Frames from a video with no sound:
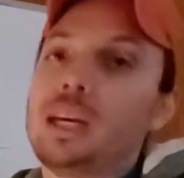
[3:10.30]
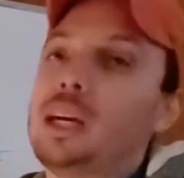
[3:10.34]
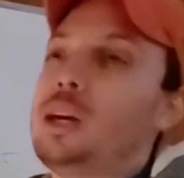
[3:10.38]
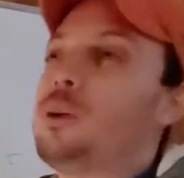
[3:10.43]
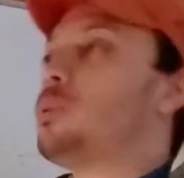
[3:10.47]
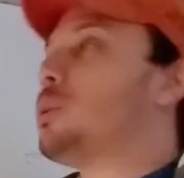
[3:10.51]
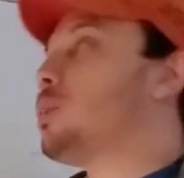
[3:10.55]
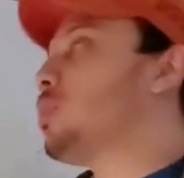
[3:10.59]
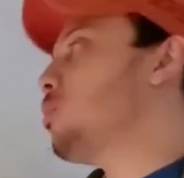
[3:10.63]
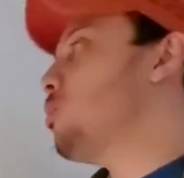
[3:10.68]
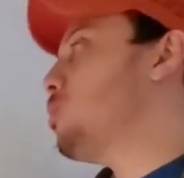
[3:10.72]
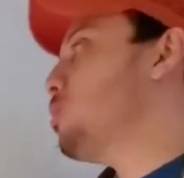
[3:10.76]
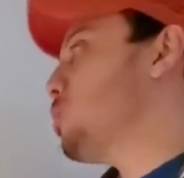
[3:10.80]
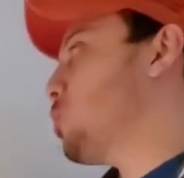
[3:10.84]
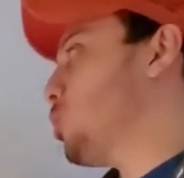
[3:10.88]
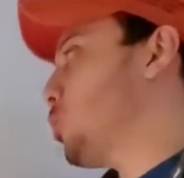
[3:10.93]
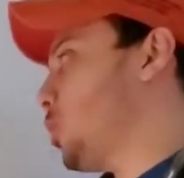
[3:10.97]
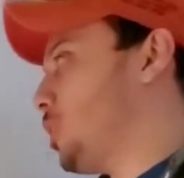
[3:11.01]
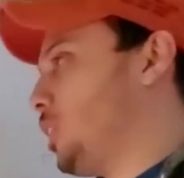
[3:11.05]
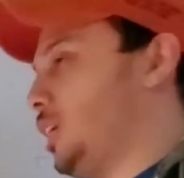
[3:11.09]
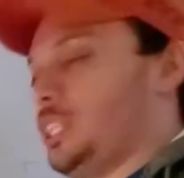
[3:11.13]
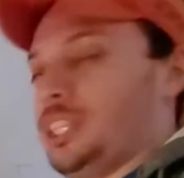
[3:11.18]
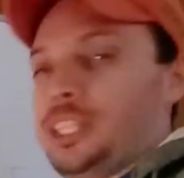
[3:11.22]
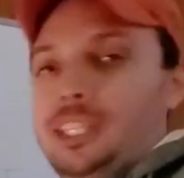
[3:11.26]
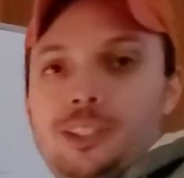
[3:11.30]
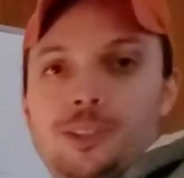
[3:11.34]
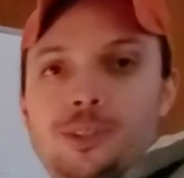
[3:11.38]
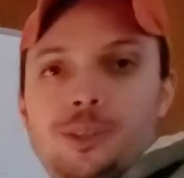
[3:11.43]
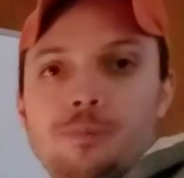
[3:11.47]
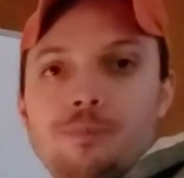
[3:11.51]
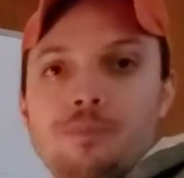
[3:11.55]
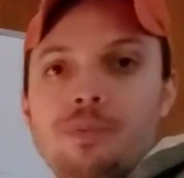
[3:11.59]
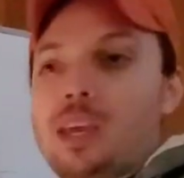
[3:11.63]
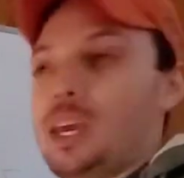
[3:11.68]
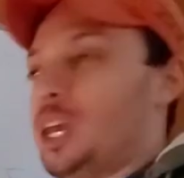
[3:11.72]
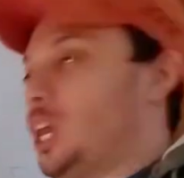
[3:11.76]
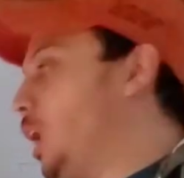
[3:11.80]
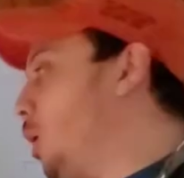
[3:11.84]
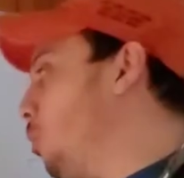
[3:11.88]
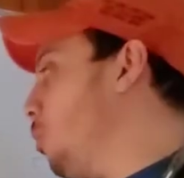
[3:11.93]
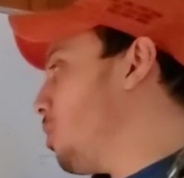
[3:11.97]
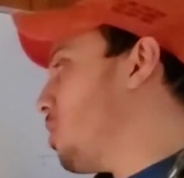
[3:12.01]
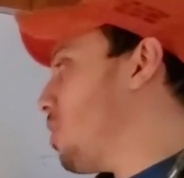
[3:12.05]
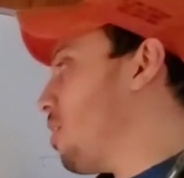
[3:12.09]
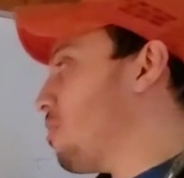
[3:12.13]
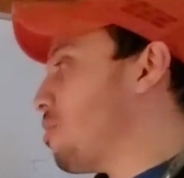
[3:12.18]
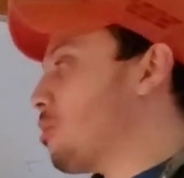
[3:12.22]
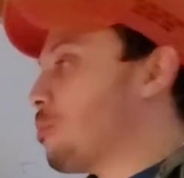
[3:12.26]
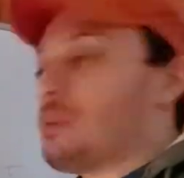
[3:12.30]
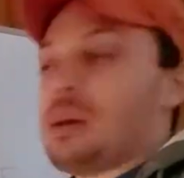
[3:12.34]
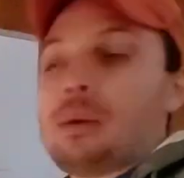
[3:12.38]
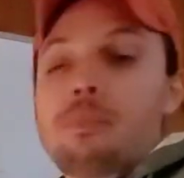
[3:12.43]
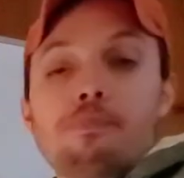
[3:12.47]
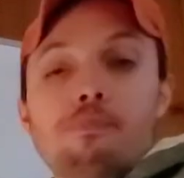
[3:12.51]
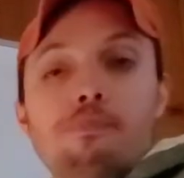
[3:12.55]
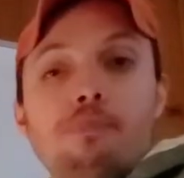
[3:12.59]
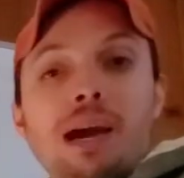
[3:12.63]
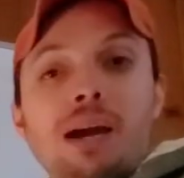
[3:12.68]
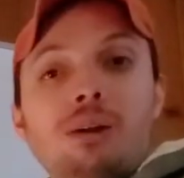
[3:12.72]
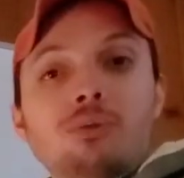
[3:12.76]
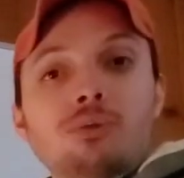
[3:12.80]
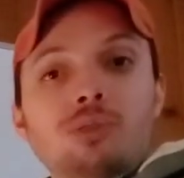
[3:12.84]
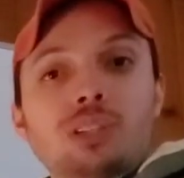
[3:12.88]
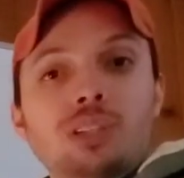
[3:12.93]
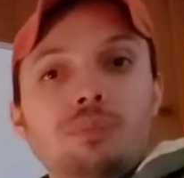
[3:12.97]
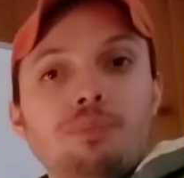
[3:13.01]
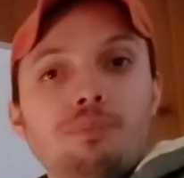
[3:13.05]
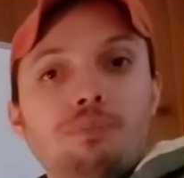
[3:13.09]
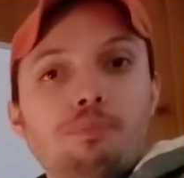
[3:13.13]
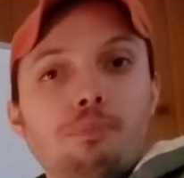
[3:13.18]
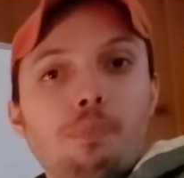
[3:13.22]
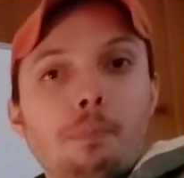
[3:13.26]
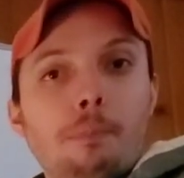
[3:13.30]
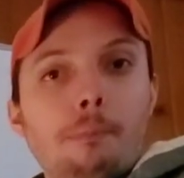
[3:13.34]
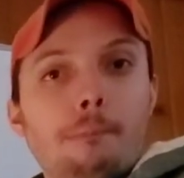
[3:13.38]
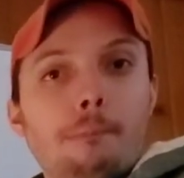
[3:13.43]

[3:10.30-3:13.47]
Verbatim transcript: It will always look like this. It will never be bouncing